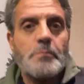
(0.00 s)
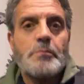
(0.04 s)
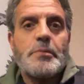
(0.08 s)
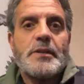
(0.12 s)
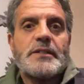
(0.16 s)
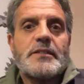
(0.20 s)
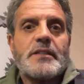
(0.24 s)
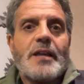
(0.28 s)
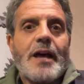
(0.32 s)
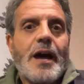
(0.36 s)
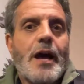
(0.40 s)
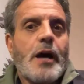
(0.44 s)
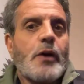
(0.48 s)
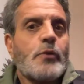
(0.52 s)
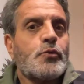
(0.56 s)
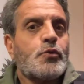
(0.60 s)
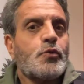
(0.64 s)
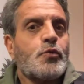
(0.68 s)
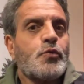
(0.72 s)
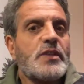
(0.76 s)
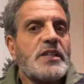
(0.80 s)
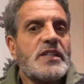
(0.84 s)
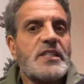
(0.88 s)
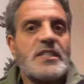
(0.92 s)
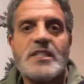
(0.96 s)
But how do
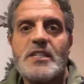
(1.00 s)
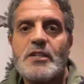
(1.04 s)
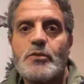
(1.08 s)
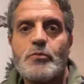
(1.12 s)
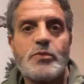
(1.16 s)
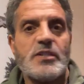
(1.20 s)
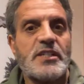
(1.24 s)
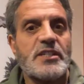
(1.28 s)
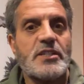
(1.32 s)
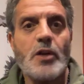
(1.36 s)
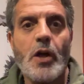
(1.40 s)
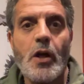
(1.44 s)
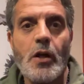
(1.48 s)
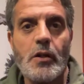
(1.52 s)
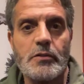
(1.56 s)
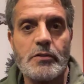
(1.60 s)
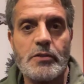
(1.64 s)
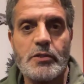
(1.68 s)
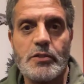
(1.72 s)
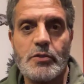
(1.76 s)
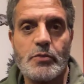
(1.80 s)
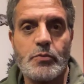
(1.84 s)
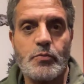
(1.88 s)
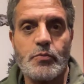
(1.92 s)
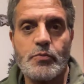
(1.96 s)
we see
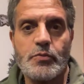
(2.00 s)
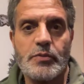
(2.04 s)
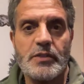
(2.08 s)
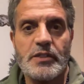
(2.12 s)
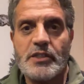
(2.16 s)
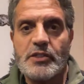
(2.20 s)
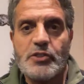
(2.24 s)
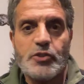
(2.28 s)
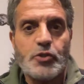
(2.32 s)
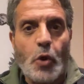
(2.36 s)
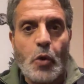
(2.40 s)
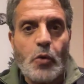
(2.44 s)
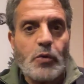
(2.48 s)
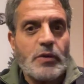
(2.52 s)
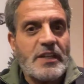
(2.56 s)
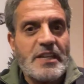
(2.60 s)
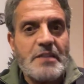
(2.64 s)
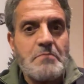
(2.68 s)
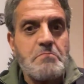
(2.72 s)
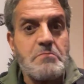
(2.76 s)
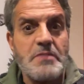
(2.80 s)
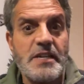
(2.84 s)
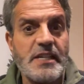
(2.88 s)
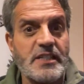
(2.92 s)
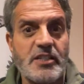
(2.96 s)
results? We don't
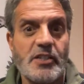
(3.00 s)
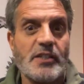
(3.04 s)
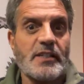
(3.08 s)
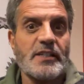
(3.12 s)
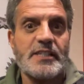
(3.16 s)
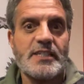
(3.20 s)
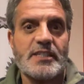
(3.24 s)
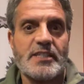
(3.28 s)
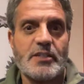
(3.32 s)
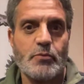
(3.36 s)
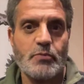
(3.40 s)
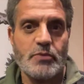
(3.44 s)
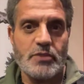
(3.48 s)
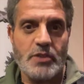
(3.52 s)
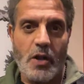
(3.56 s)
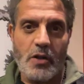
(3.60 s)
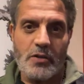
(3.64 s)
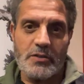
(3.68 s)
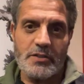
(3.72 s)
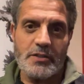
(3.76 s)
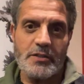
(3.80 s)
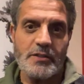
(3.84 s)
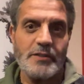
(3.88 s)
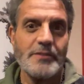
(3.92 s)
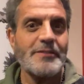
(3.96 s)
immediately see
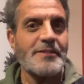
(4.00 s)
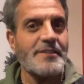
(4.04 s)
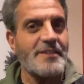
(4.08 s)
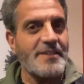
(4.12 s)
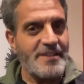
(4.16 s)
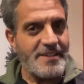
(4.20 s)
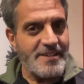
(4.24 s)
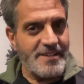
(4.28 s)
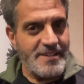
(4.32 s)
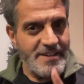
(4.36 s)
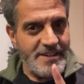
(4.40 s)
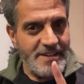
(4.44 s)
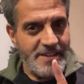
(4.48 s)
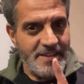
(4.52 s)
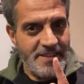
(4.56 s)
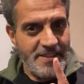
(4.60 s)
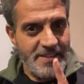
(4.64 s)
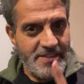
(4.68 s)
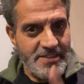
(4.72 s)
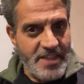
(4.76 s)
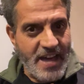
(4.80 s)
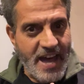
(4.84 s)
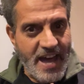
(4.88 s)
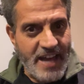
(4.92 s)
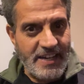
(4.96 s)
results.
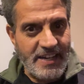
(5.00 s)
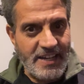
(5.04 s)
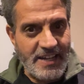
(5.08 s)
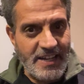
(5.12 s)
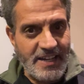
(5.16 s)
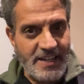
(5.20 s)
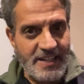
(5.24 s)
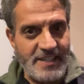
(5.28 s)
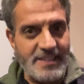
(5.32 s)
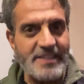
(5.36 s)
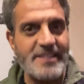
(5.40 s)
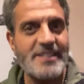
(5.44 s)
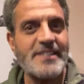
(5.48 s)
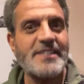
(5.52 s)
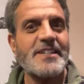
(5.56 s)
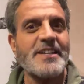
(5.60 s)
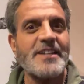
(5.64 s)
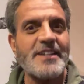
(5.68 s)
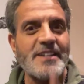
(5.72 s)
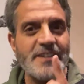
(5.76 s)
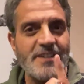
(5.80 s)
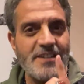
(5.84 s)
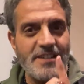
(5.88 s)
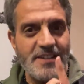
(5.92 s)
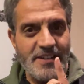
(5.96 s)
That is
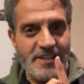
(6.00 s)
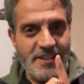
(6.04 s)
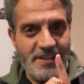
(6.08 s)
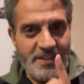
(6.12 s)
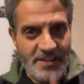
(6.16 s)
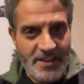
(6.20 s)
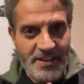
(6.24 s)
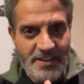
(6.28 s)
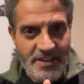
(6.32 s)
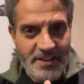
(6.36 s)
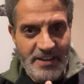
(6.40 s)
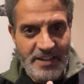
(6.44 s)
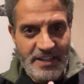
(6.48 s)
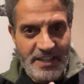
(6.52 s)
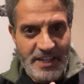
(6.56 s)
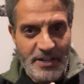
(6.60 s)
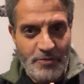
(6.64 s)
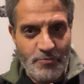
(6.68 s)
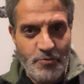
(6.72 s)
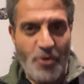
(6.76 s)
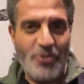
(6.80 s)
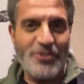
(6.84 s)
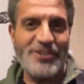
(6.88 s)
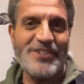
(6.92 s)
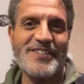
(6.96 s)

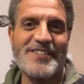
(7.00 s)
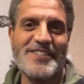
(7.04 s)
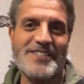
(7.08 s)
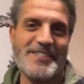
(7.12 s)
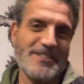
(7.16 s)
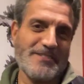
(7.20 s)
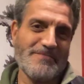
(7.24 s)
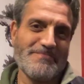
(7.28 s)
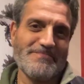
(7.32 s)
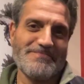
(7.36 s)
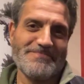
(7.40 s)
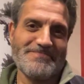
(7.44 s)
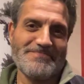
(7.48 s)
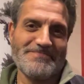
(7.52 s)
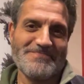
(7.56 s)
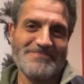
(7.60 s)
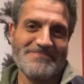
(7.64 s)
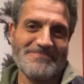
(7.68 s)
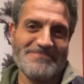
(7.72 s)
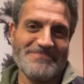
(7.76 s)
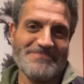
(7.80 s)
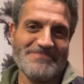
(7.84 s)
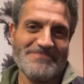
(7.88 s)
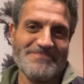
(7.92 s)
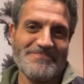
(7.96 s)
erroneous.
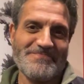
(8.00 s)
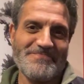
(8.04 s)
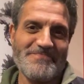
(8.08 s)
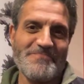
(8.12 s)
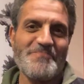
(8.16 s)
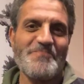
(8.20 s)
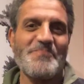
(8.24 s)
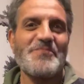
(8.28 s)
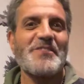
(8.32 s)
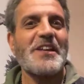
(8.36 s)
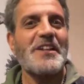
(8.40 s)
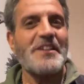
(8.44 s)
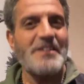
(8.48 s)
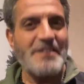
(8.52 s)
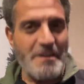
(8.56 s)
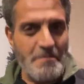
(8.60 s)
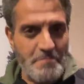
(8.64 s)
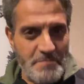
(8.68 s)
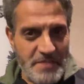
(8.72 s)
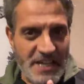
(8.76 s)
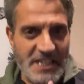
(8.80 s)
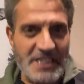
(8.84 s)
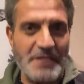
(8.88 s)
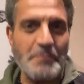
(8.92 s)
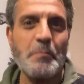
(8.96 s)
Let
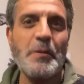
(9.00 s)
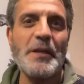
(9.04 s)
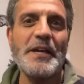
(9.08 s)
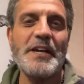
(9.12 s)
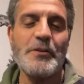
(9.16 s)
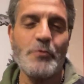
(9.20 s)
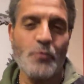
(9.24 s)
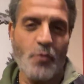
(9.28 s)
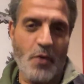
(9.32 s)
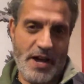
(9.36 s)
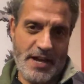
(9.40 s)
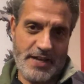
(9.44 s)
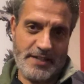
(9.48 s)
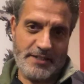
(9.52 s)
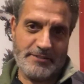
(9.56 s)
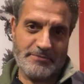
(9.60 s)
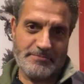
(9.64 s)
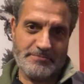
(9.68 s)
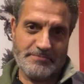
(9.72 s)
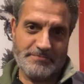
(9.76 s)
me explain why.